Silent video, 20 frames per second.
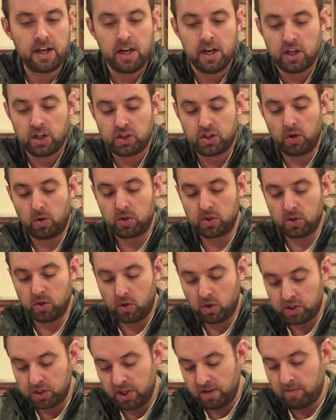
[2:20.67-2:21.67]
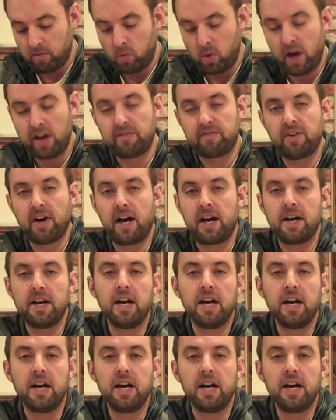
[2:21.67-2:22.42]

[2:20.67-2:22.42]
so as long as you have Wi-Fi